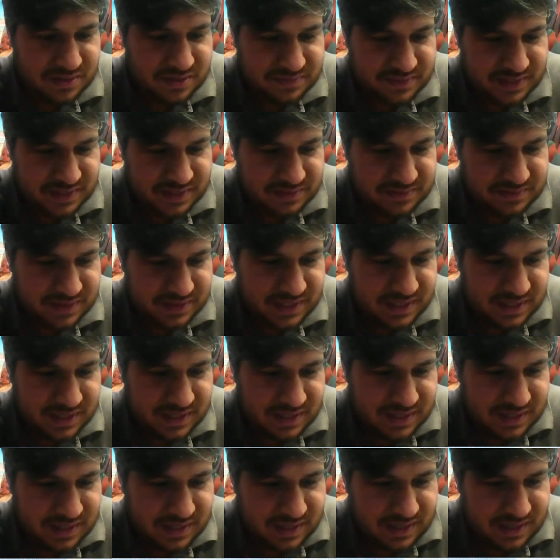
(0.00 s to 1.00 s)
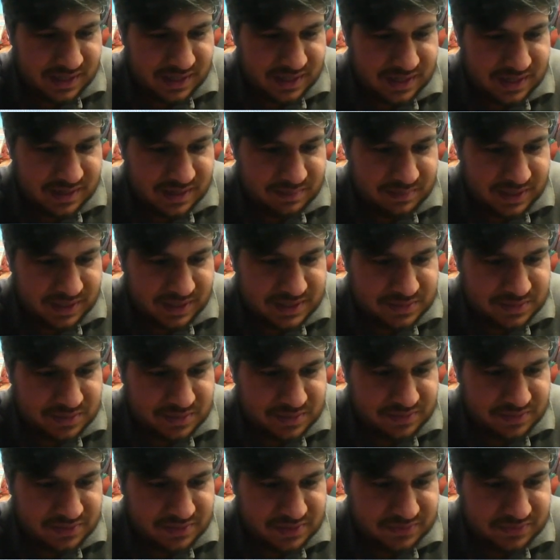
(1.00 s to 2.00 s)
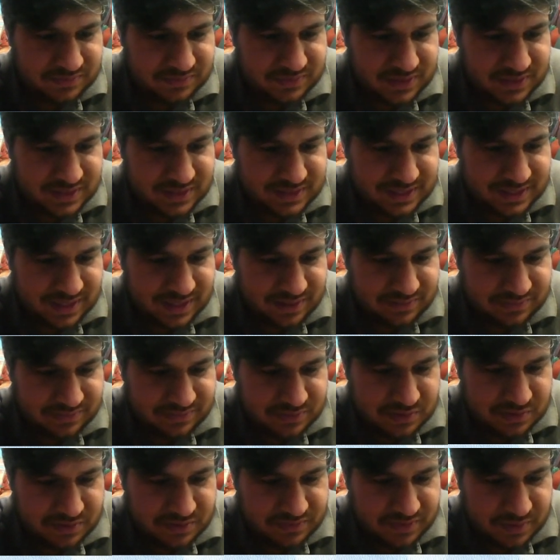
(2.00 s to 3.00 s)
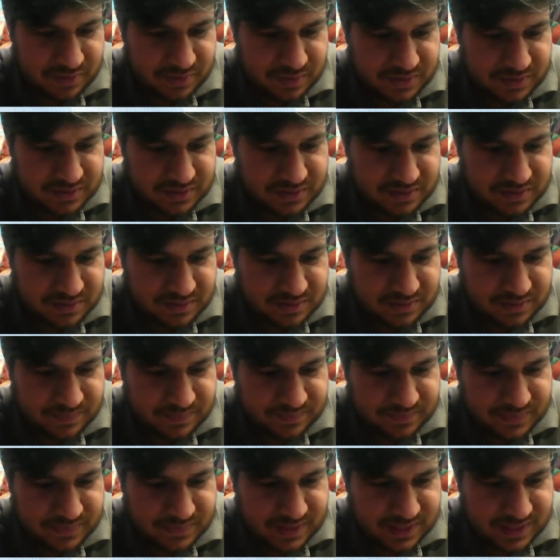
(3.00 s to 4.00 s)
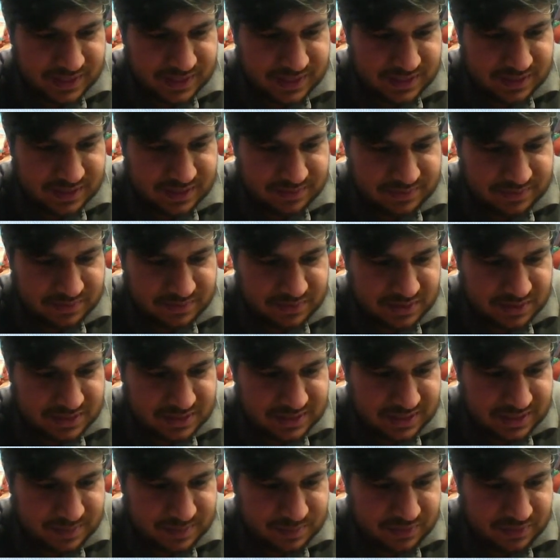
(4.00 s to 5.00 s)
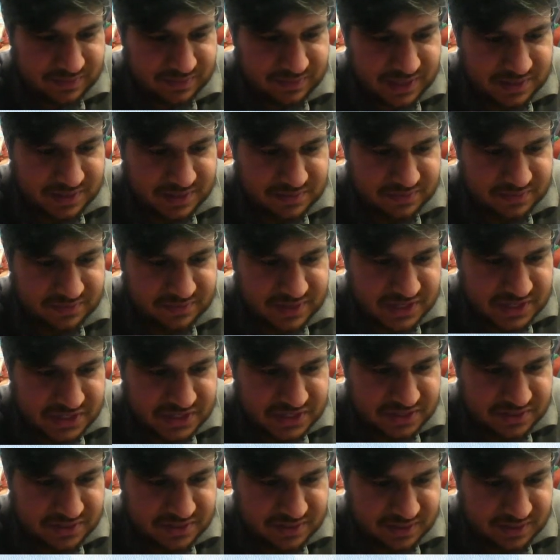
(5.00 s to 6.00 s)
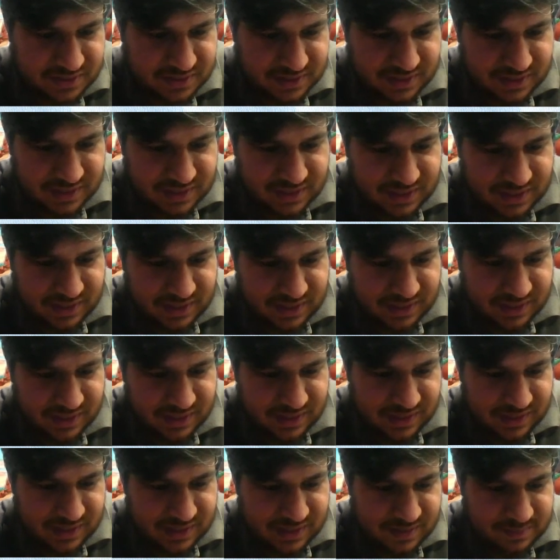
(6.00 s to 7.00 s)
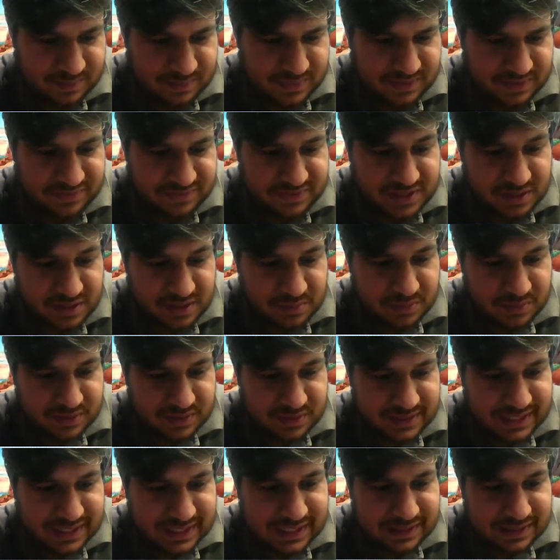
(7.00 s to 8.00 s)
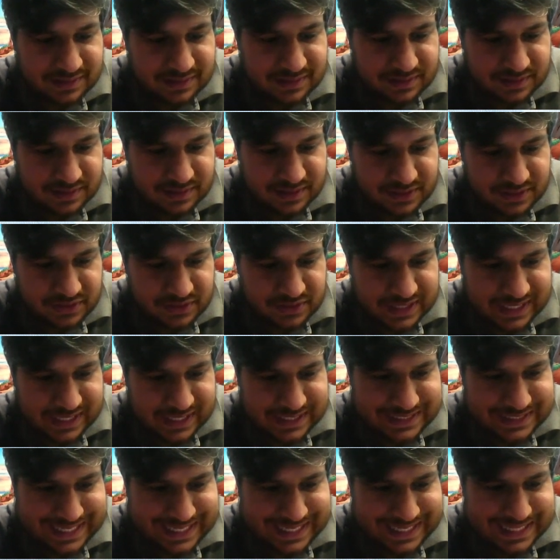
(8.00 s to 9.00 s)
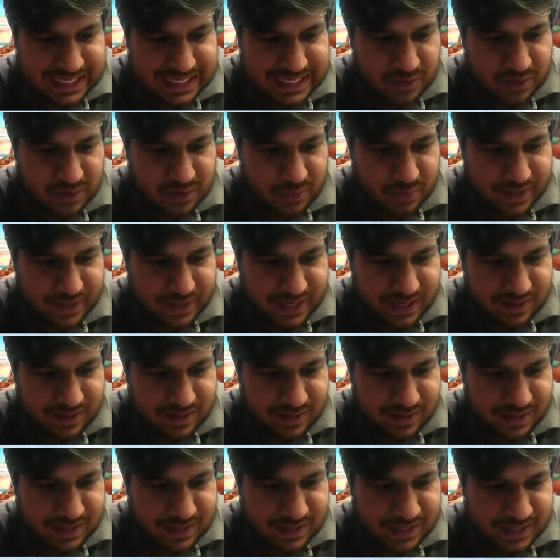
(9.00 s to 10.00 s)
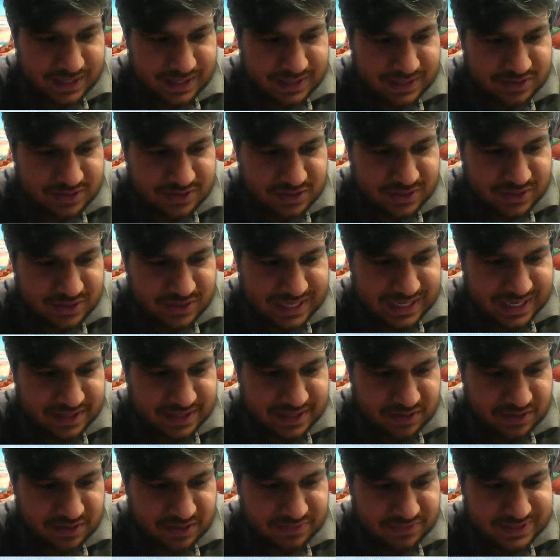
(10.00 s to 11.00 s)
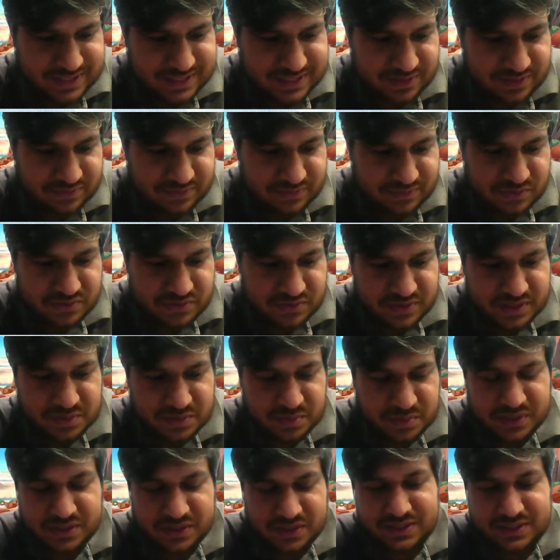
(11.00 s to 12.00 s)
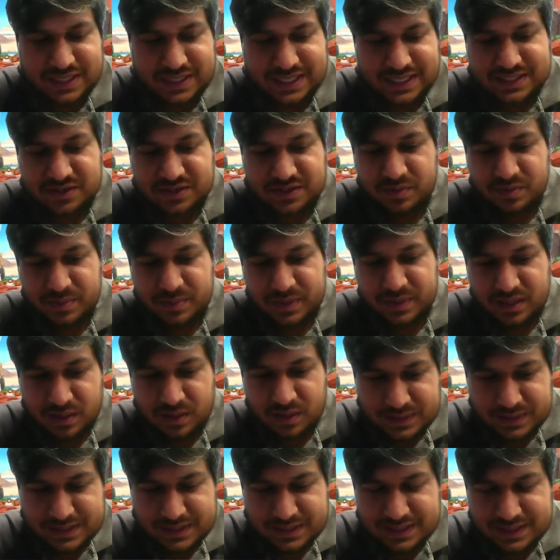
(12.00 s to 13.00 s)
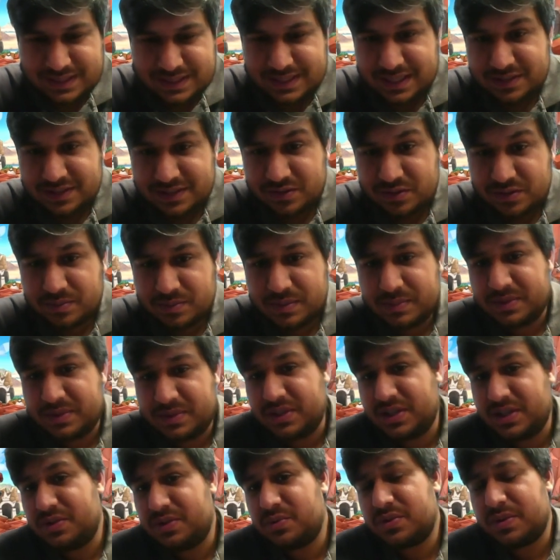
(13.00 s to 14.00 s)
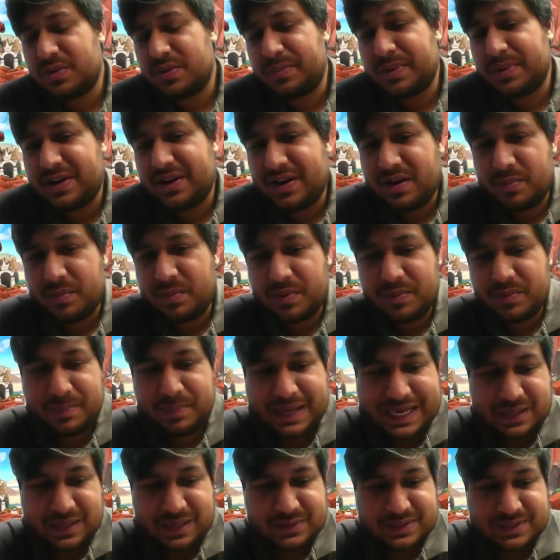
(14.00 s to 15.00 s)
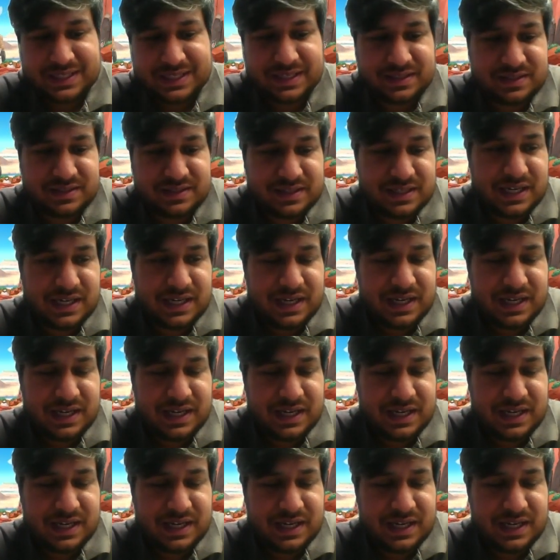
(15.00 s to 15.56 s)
out of 5. Might as well go for First Aid 4 if you want to. Another Rock Slide move gauge refresh. If you don't want that, you can take that away and you can go for Sand Fortress where your stats cannot be lowered in the sandstorm. Remember, you can also pair it up with Palosand